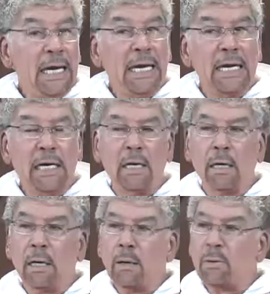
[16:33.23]
He
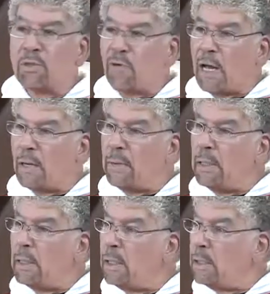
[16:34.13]
was
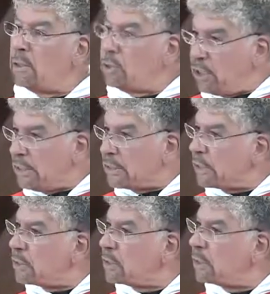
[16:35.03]
following
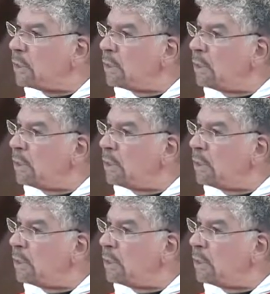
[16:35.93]
Jesus.